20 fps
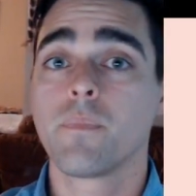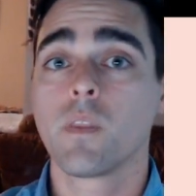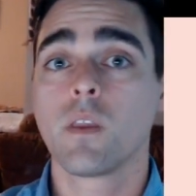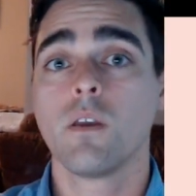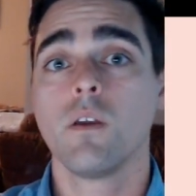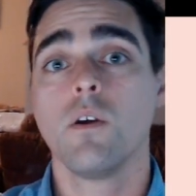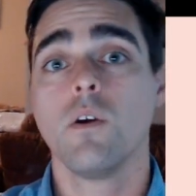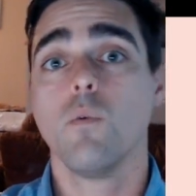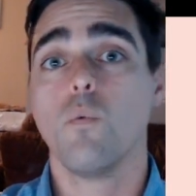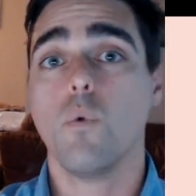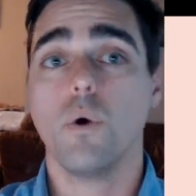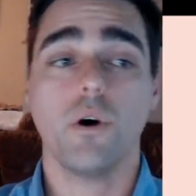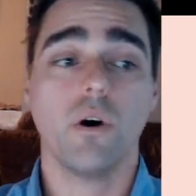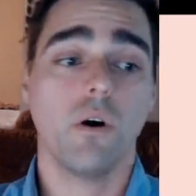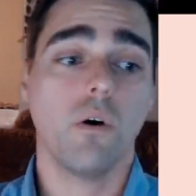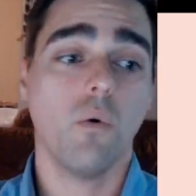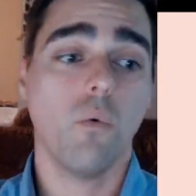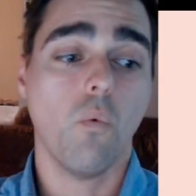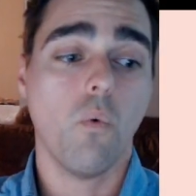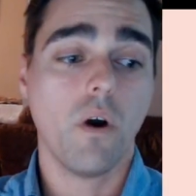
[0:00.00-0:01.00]
Well,
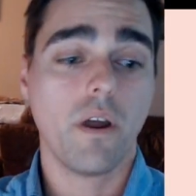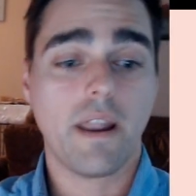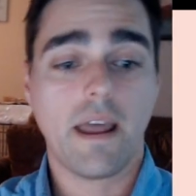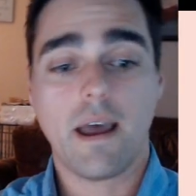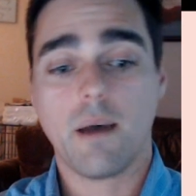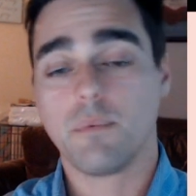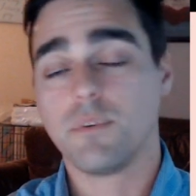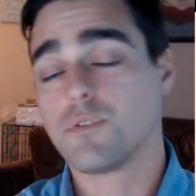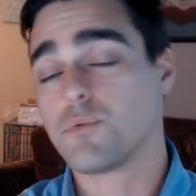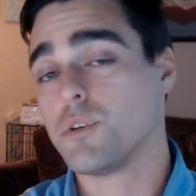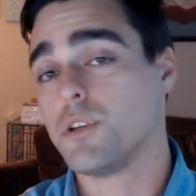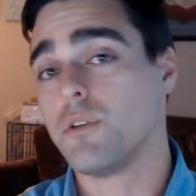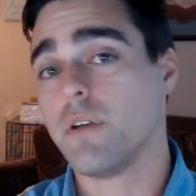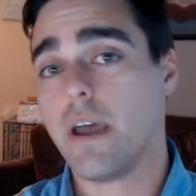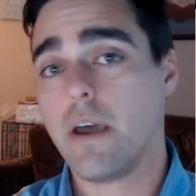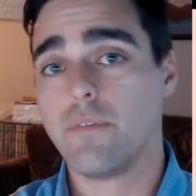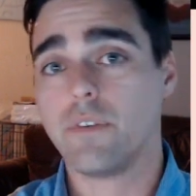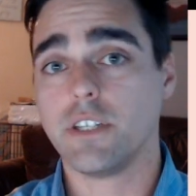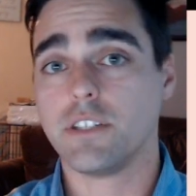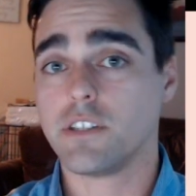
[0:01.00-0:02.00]
what happens when you have
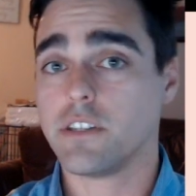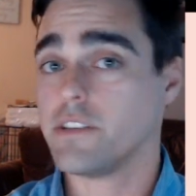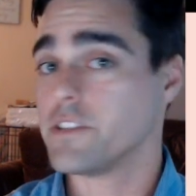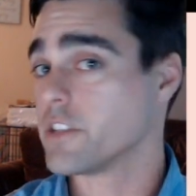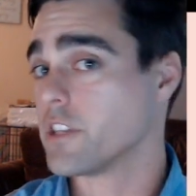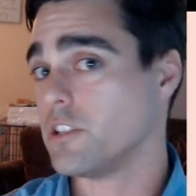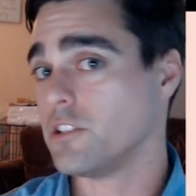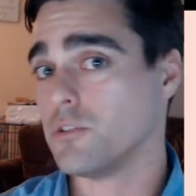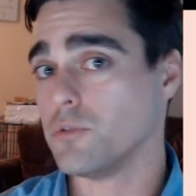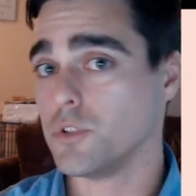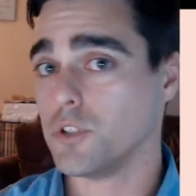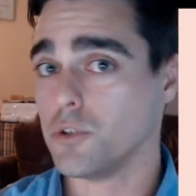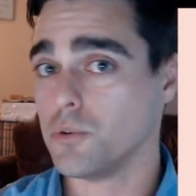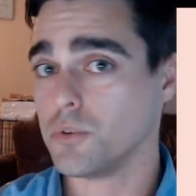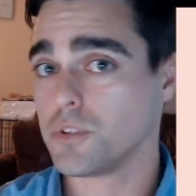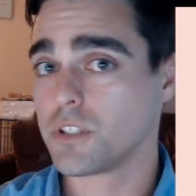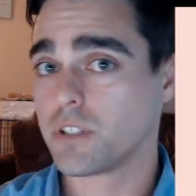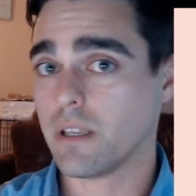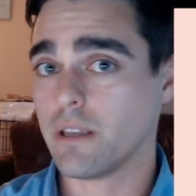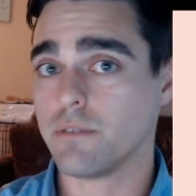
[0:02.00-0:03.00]
a disease? Can you use
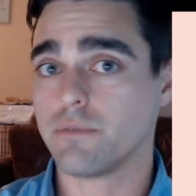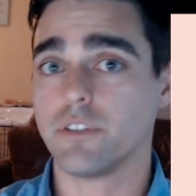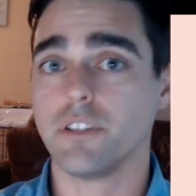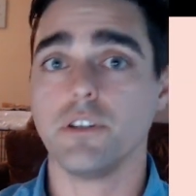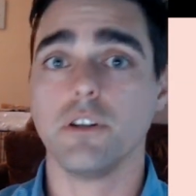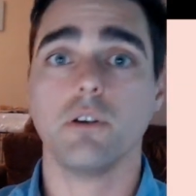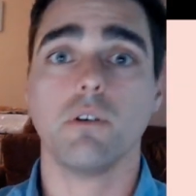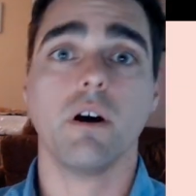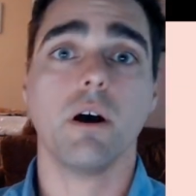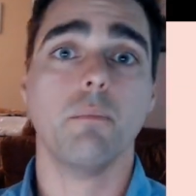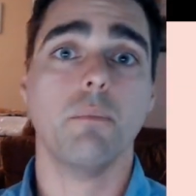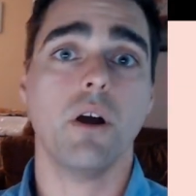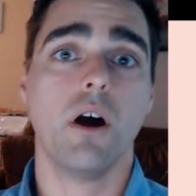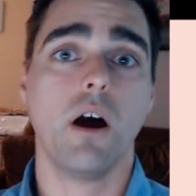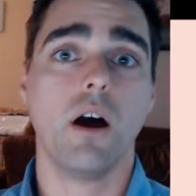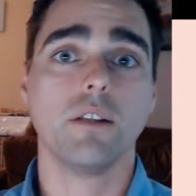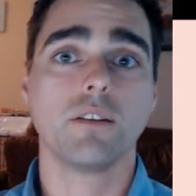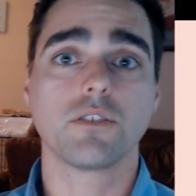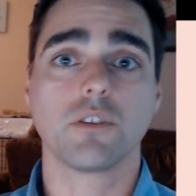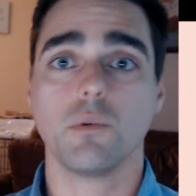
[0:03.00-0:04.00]
safely? No, I'm
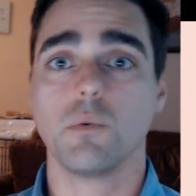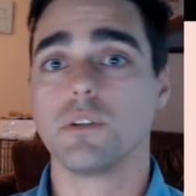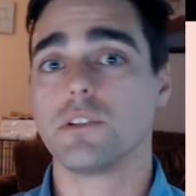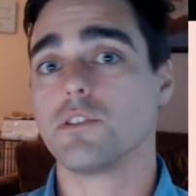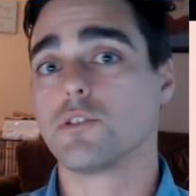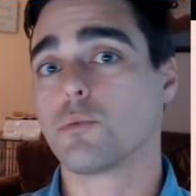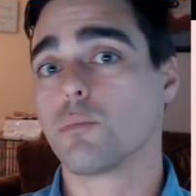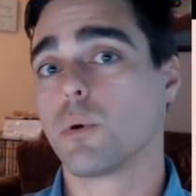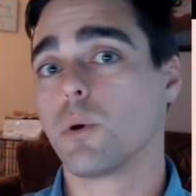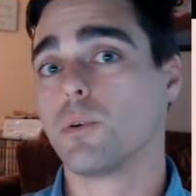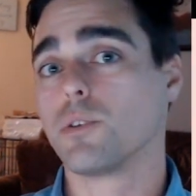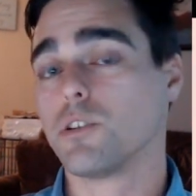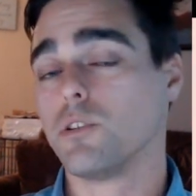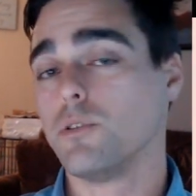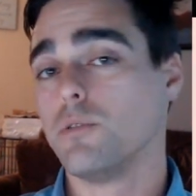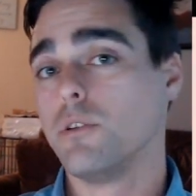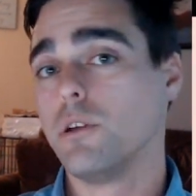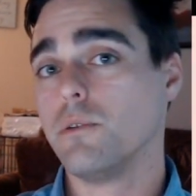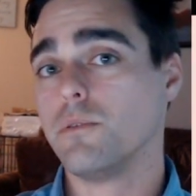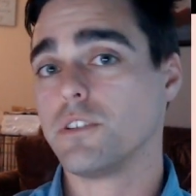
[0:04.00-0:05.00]
not. So what does a person who
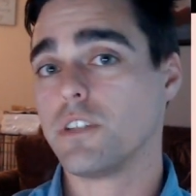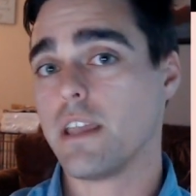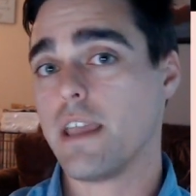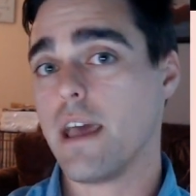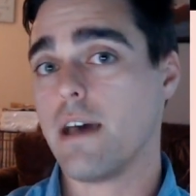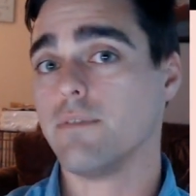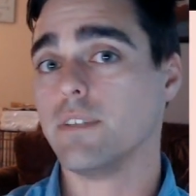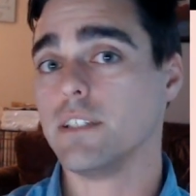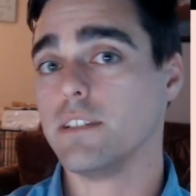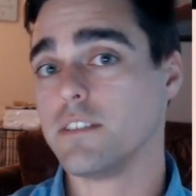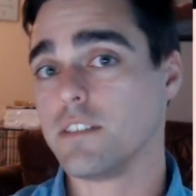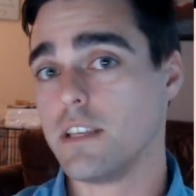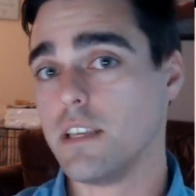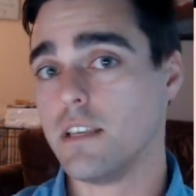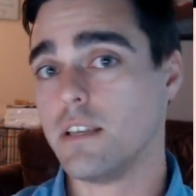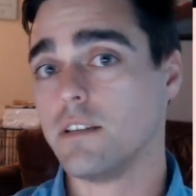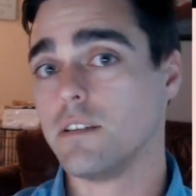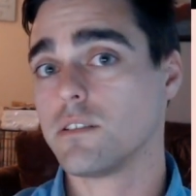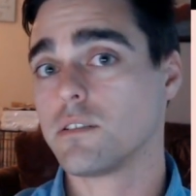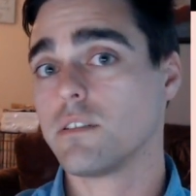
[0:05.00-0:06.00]
knows they have a
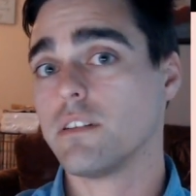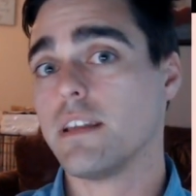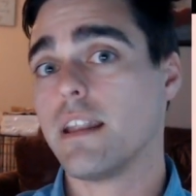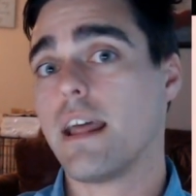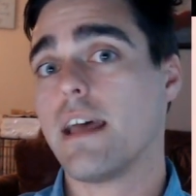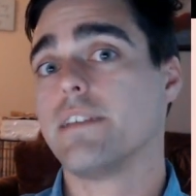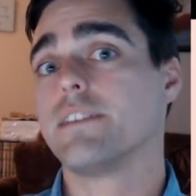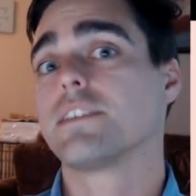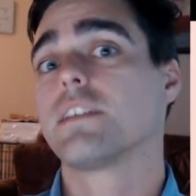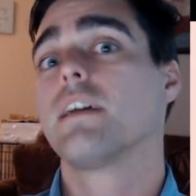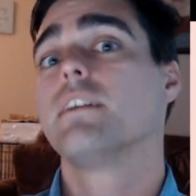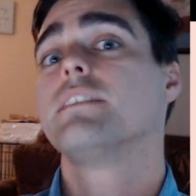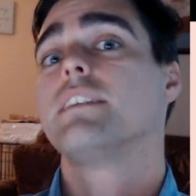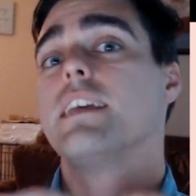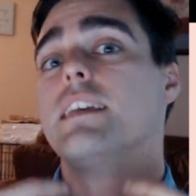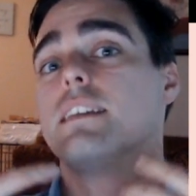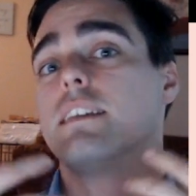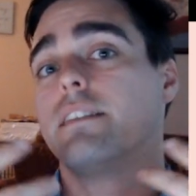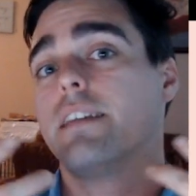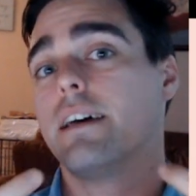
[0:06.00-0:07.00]
disease that has
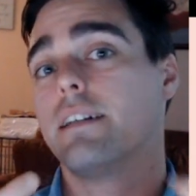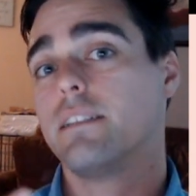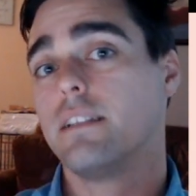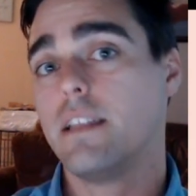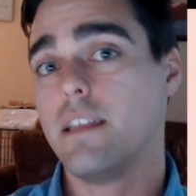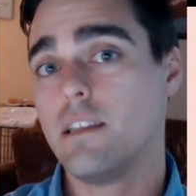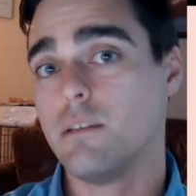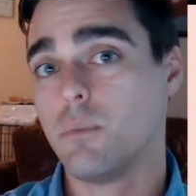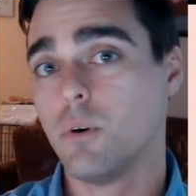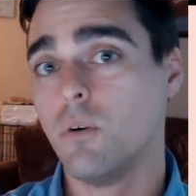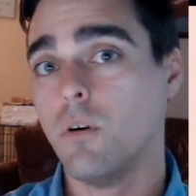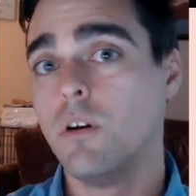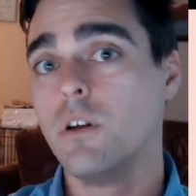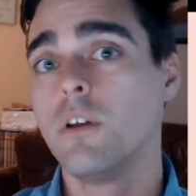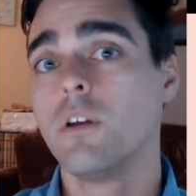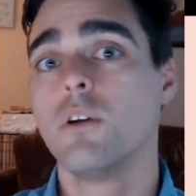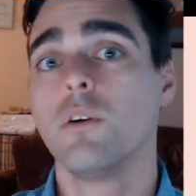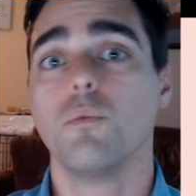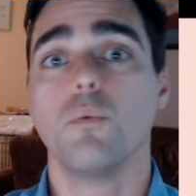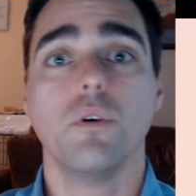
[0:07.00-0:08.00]
taken that label?
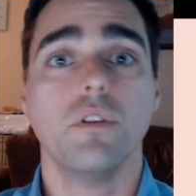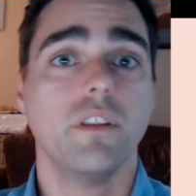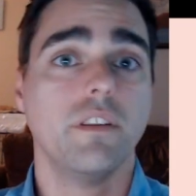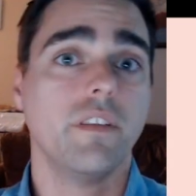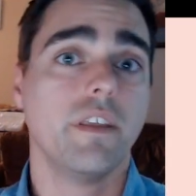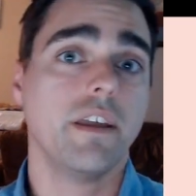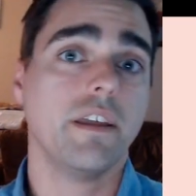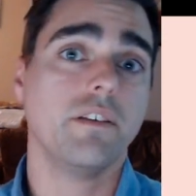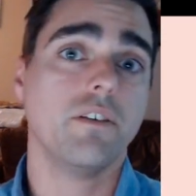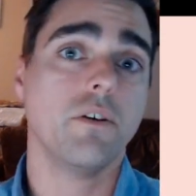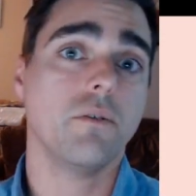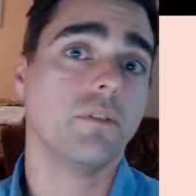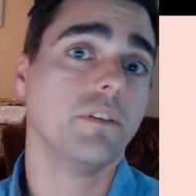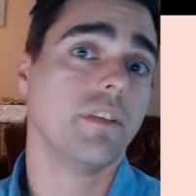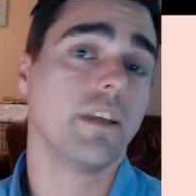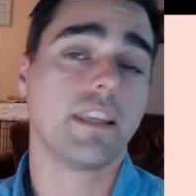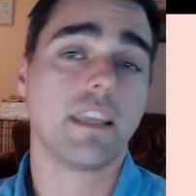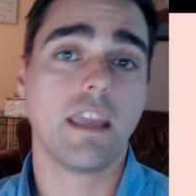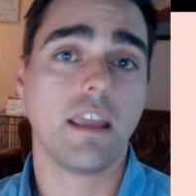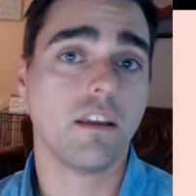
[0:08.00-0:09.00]
Well, then they know that they
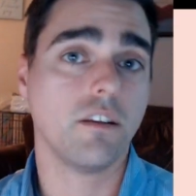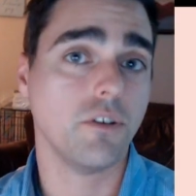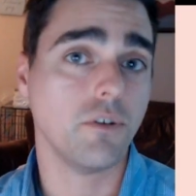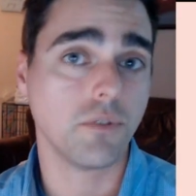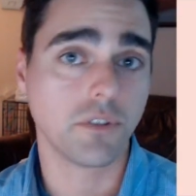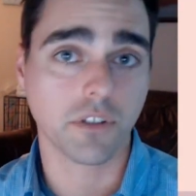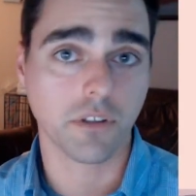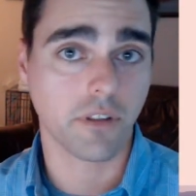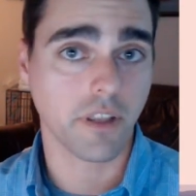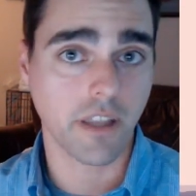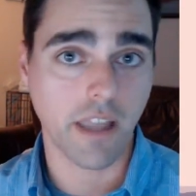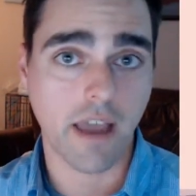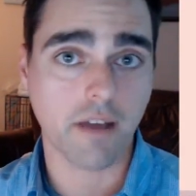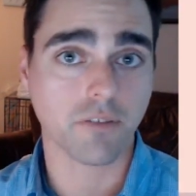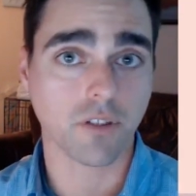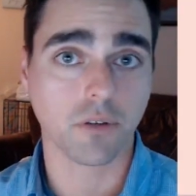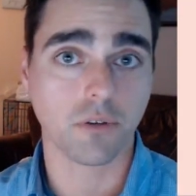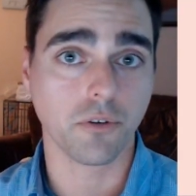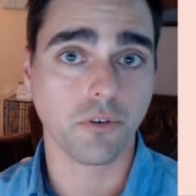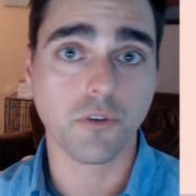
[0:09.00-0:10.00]
can't use, so they have to
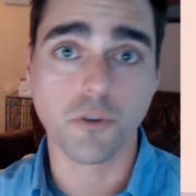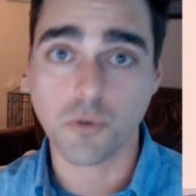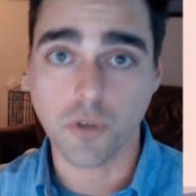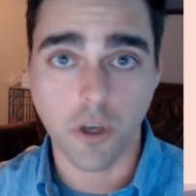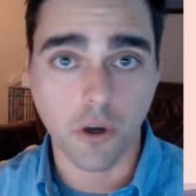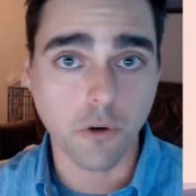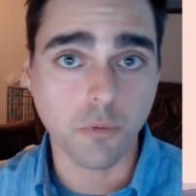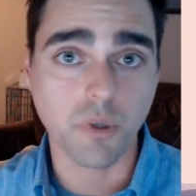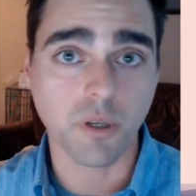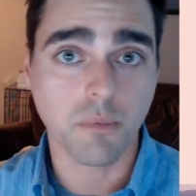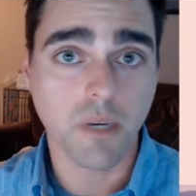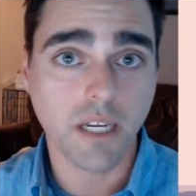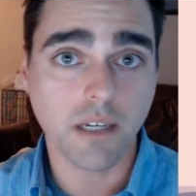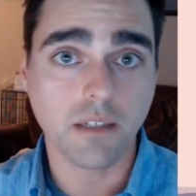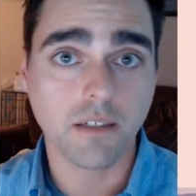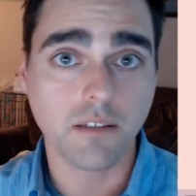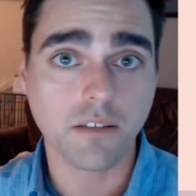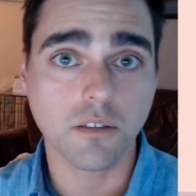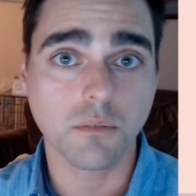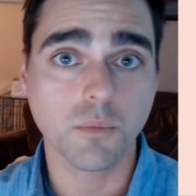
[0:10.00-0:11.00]
learn new coping
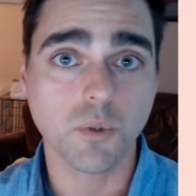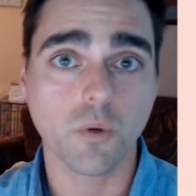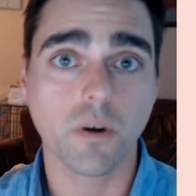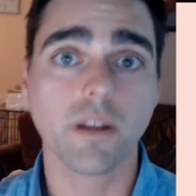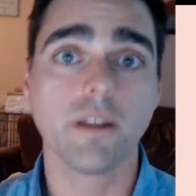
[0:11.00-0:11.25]
mechanisms, right?